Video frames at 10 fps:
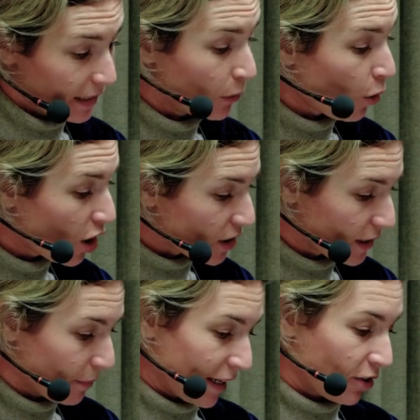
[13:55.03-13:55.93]
He
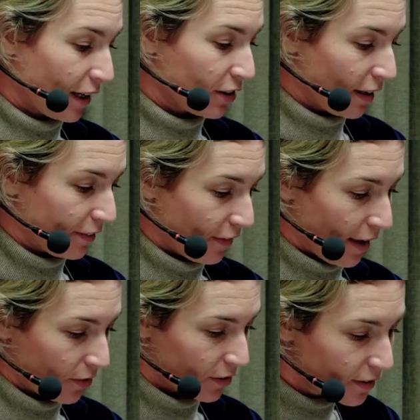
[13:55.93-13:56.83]
was my
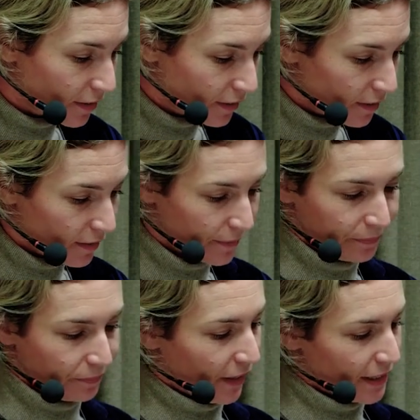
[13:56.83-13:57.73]
great-grandfather.
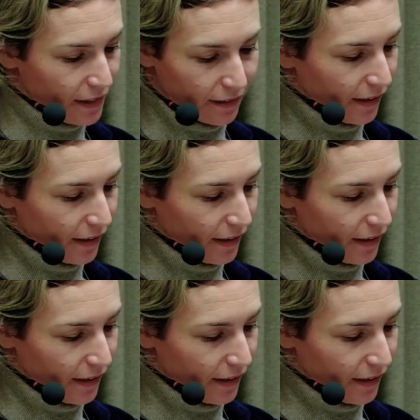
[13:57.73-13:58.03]
That's it.